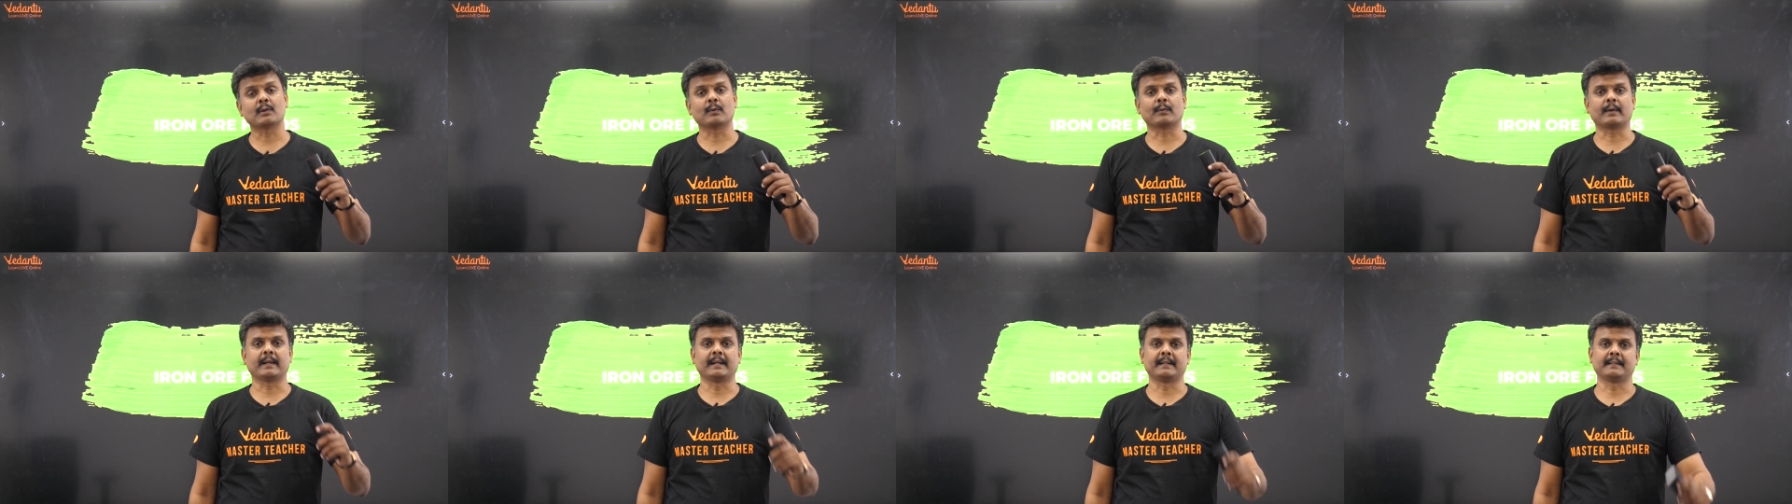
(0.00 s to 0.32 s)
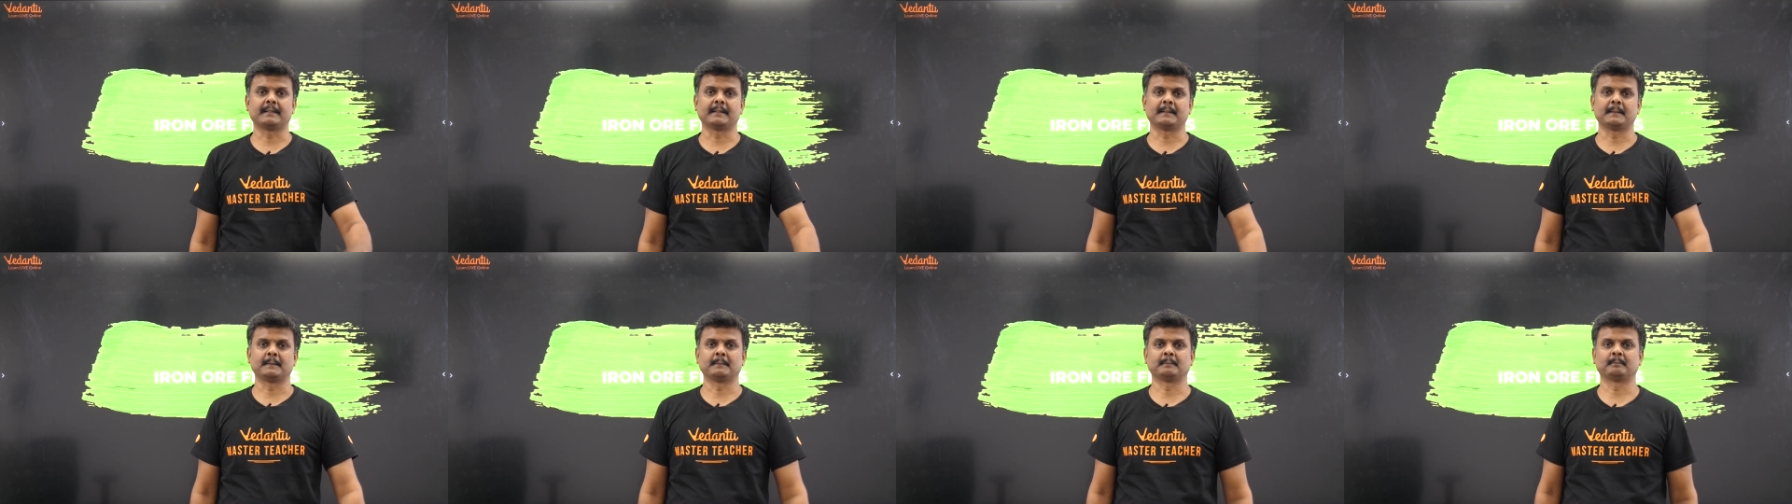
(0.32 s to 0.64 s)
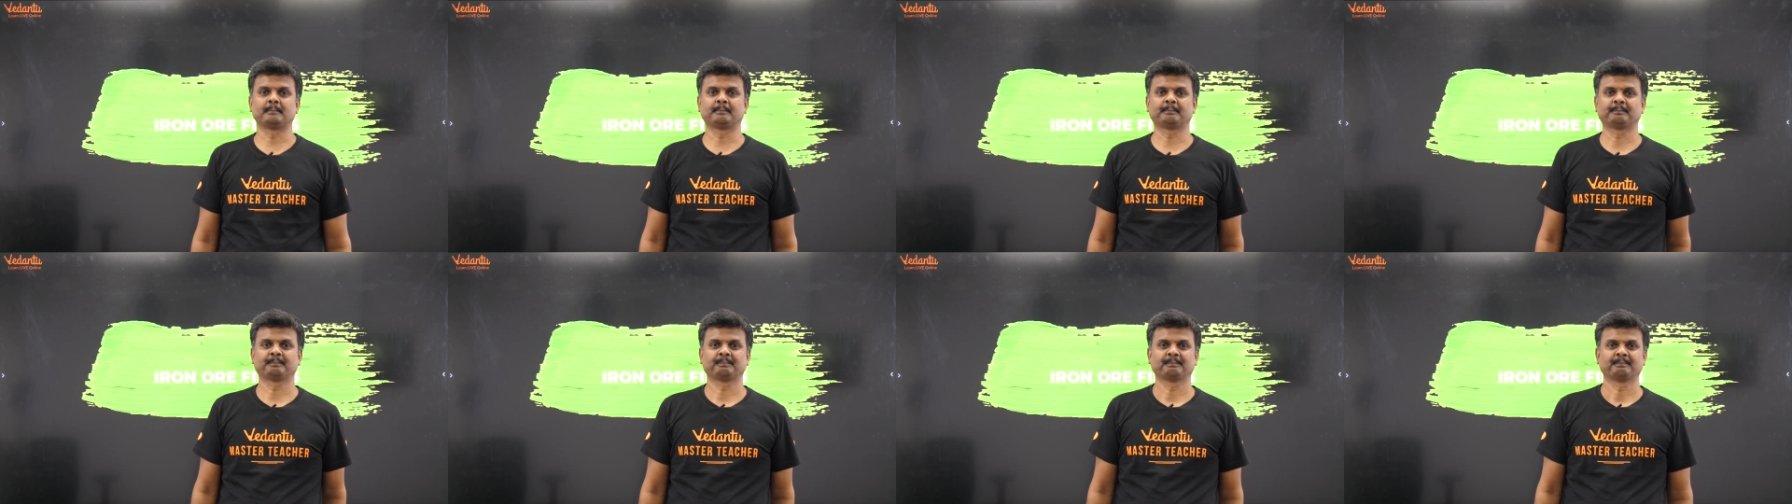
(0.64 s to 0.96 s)
located?
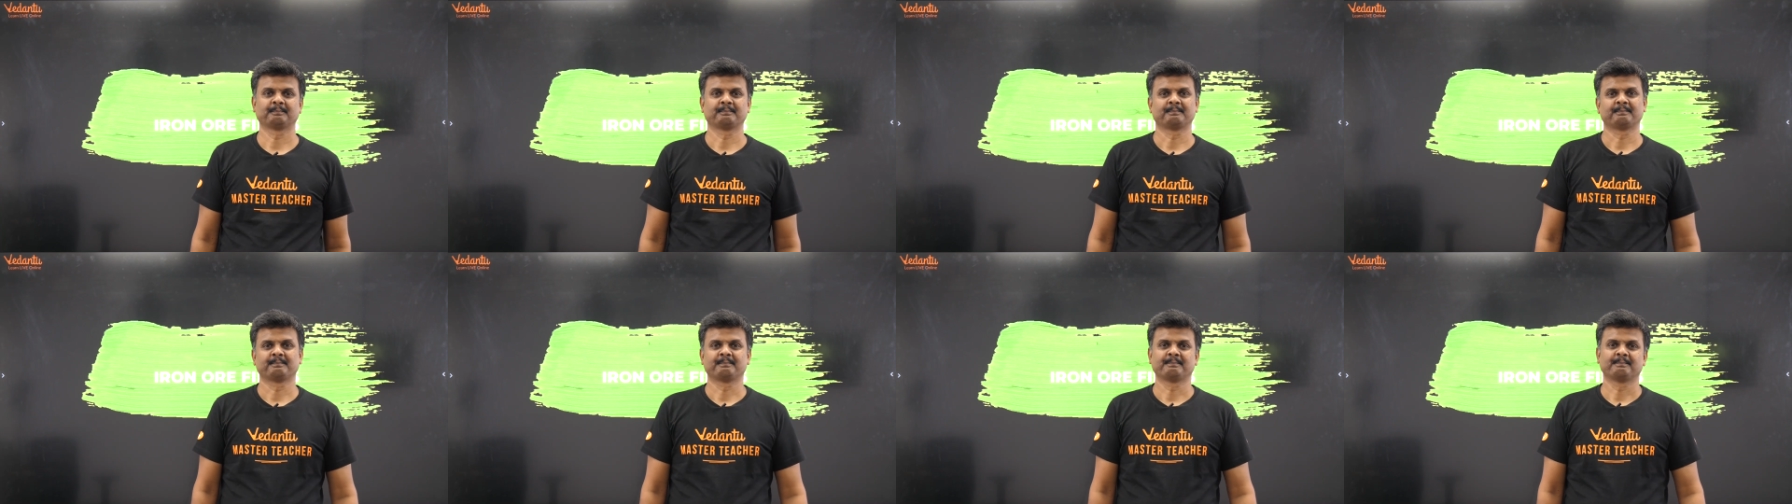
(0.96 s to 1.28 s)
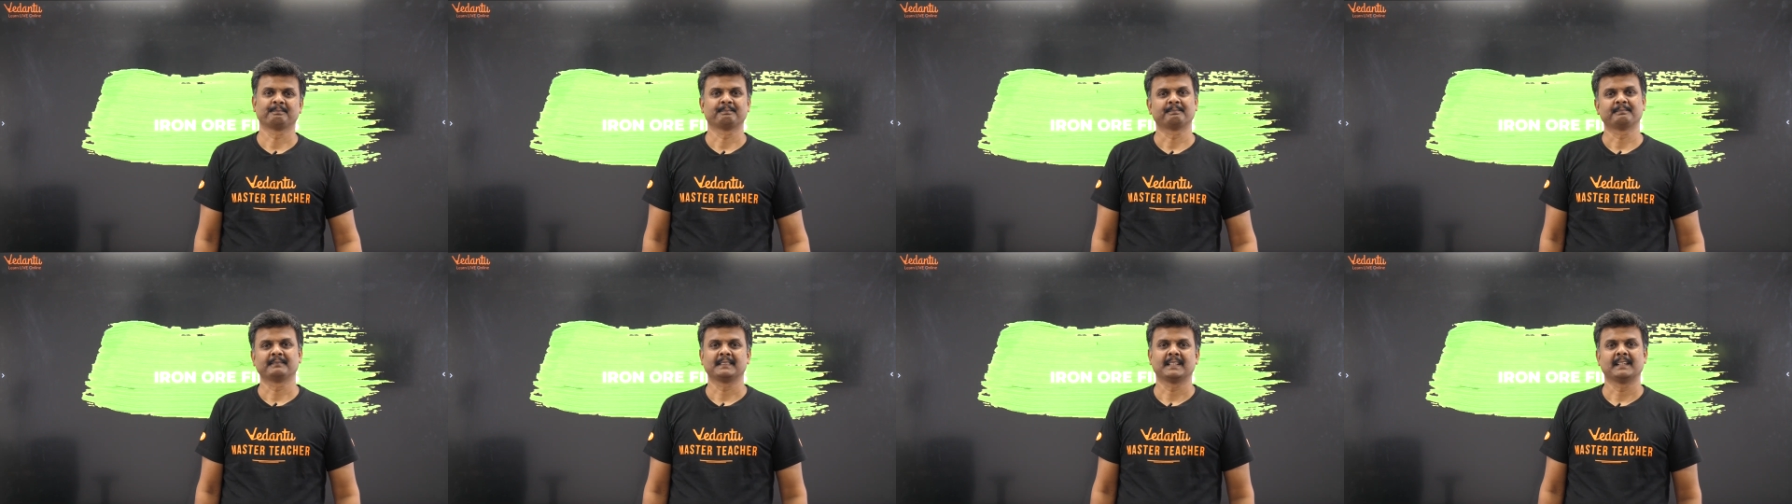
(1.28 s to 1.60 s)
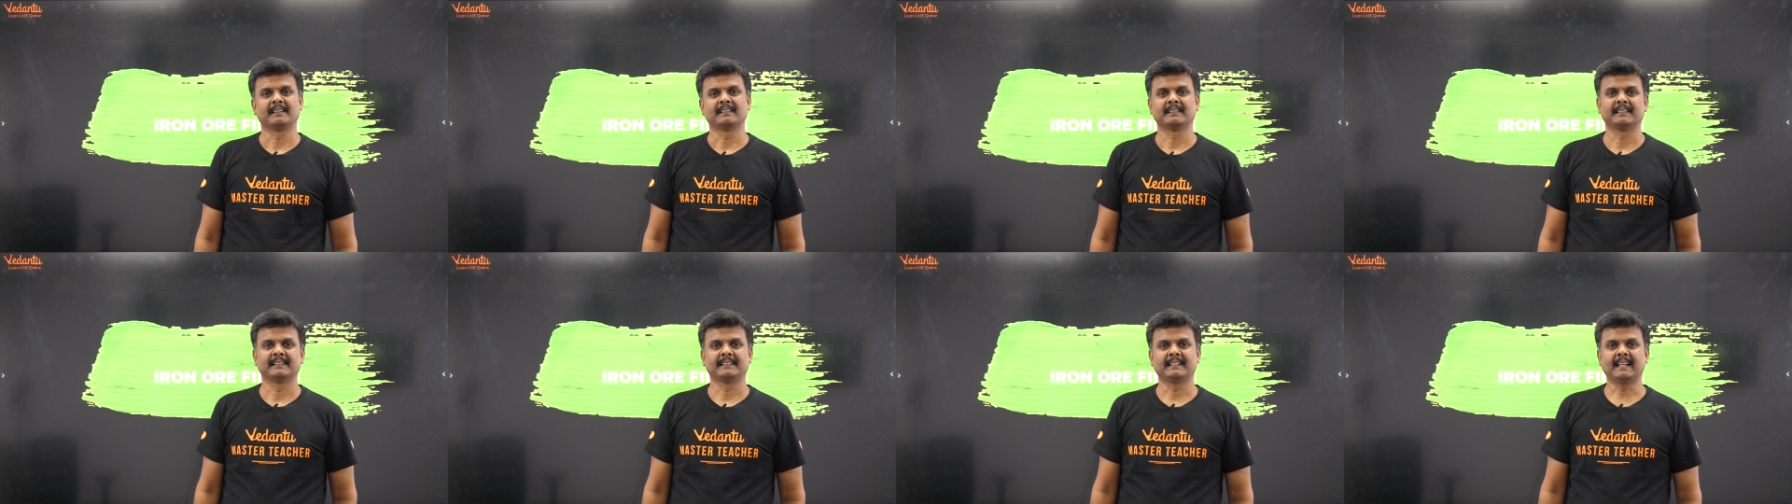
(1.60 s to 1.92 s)

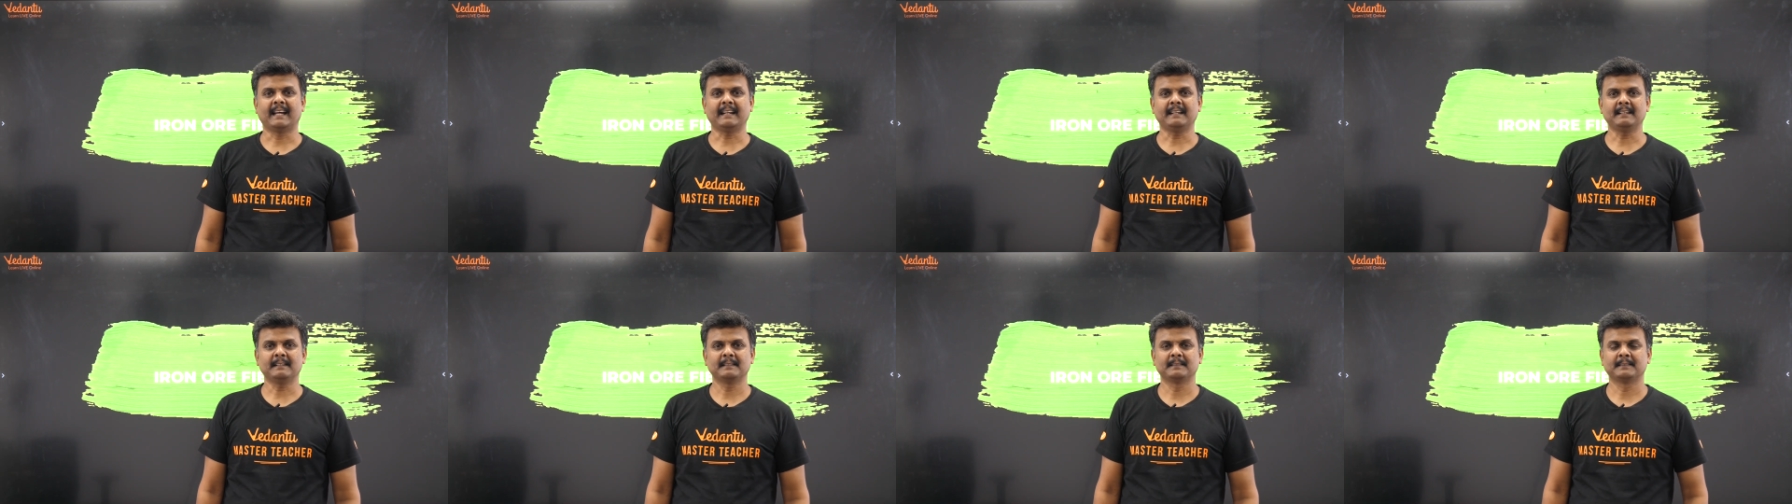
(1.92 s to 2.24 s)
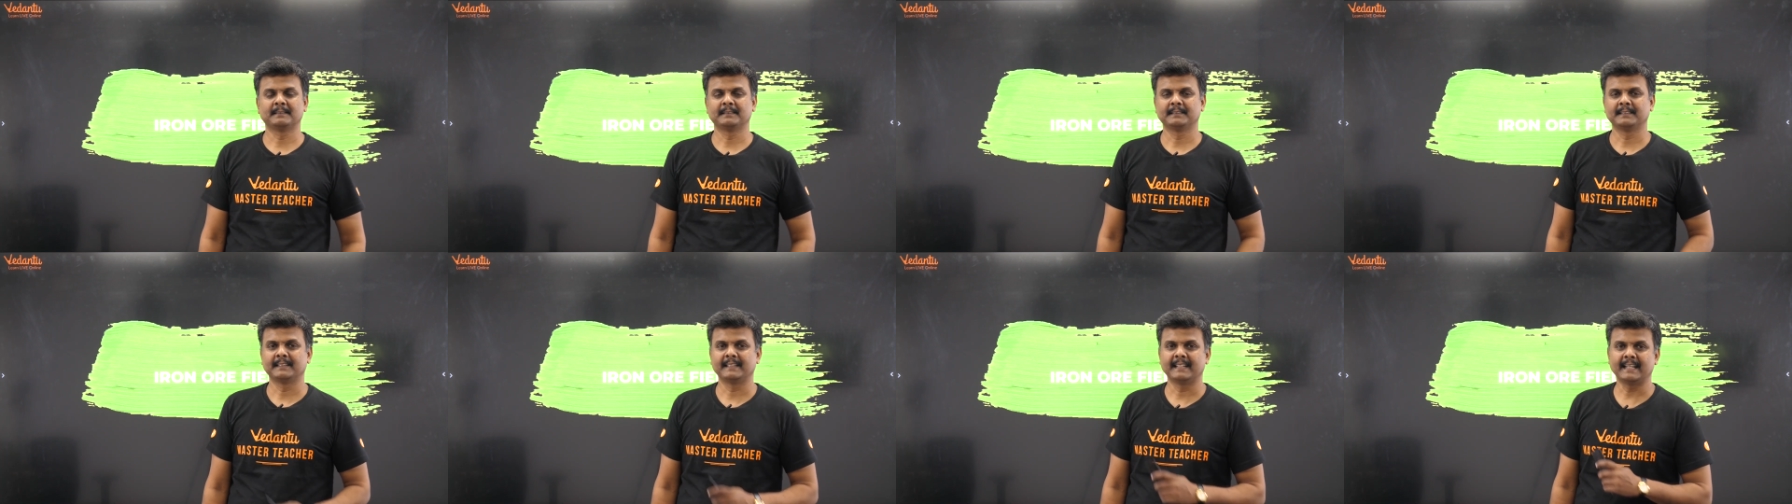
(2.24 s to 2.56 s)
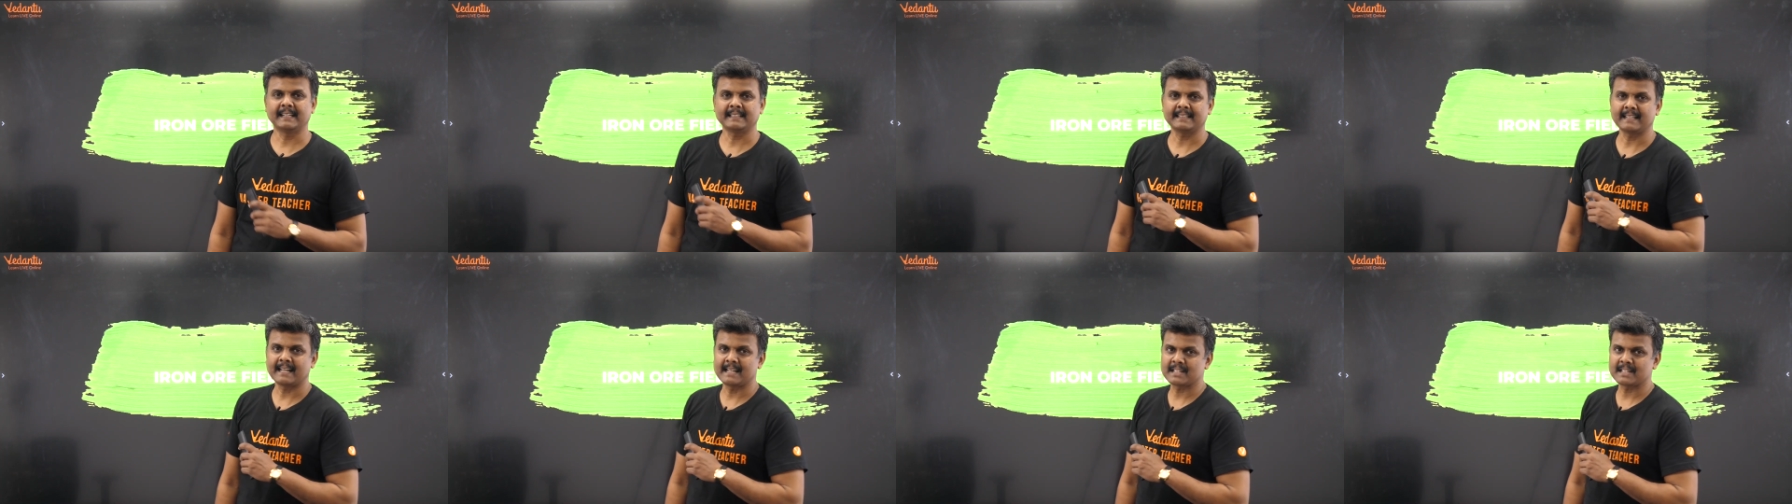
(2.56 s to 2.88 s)
Done? Let